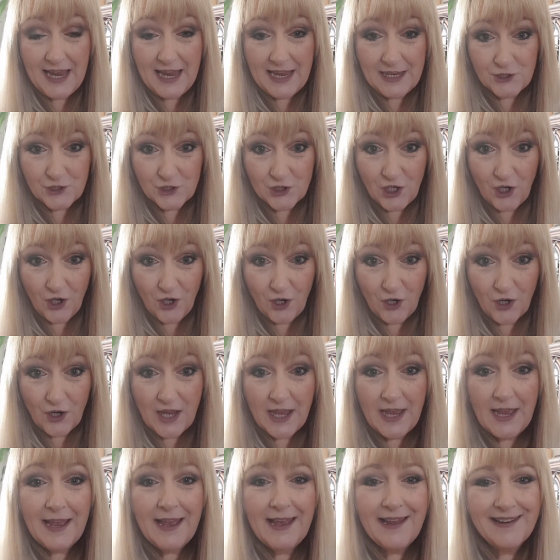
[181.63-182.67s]
hedgehog
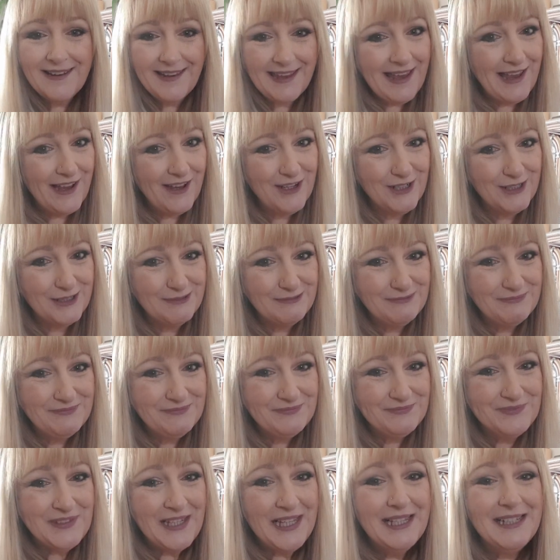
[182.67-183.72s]
and a gecko.
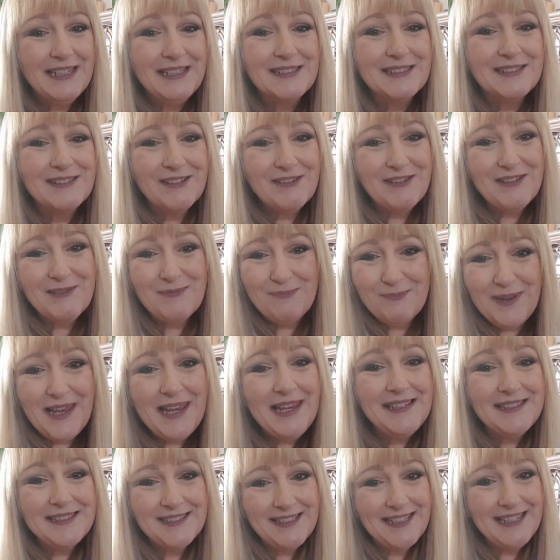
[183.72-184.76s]
So you
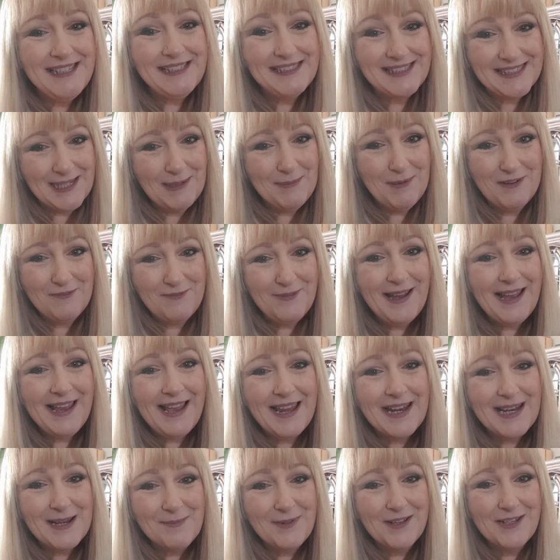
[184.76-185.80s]
may see some of my
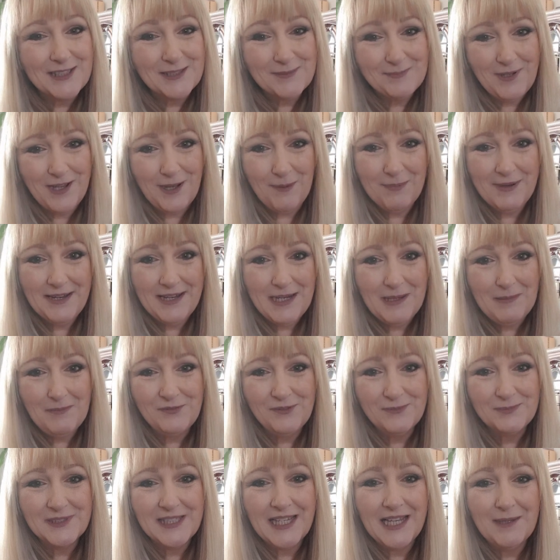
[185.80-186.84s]
animals popping up
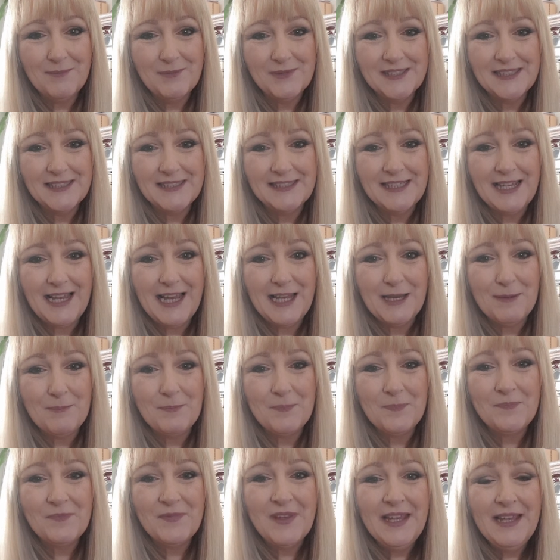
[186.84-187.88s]
from time to
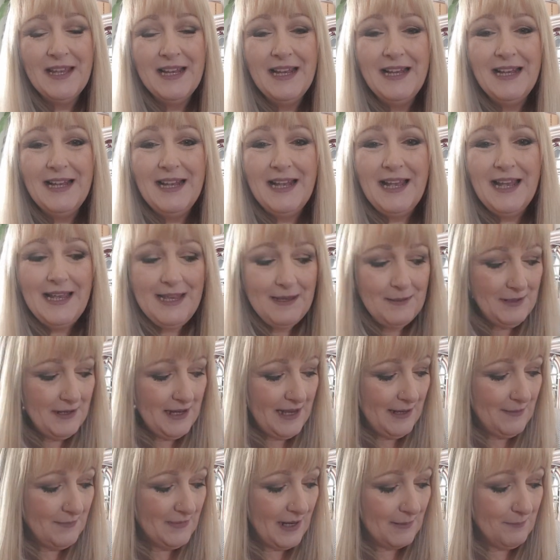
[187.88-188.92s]
time.
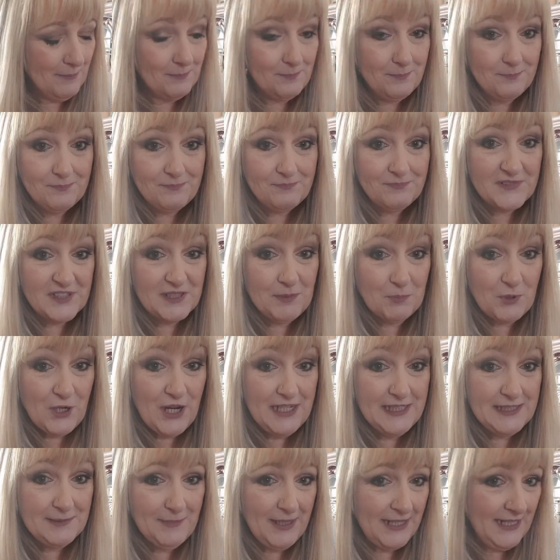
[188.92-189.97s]
Um, I'm
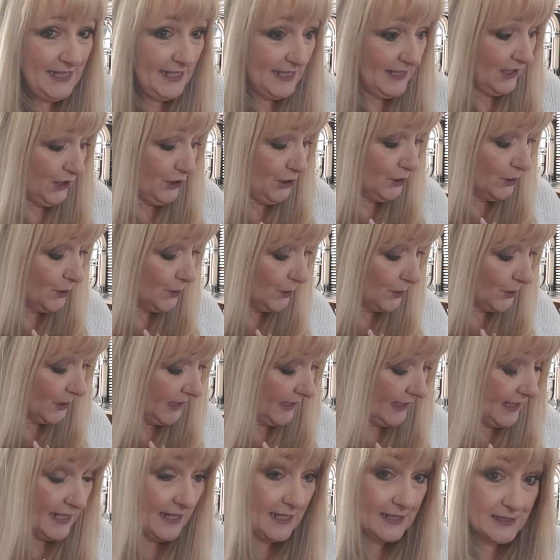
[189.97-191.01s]
surprised my little
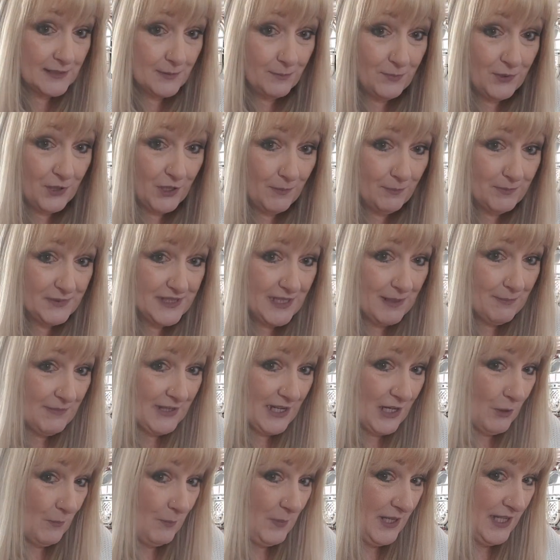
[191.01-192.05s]
Yorkie hasn't popped up
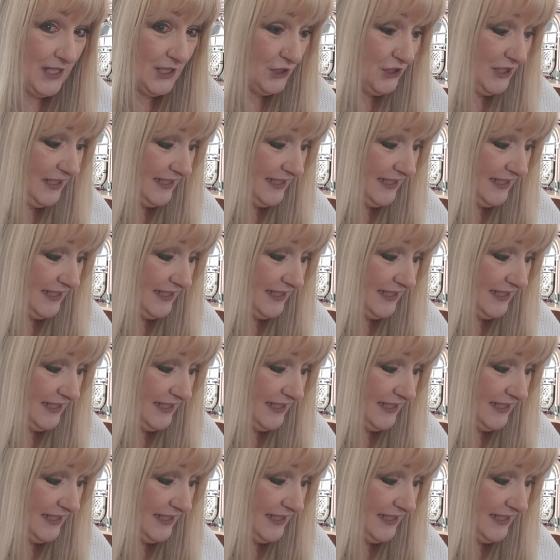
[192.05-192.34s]
now because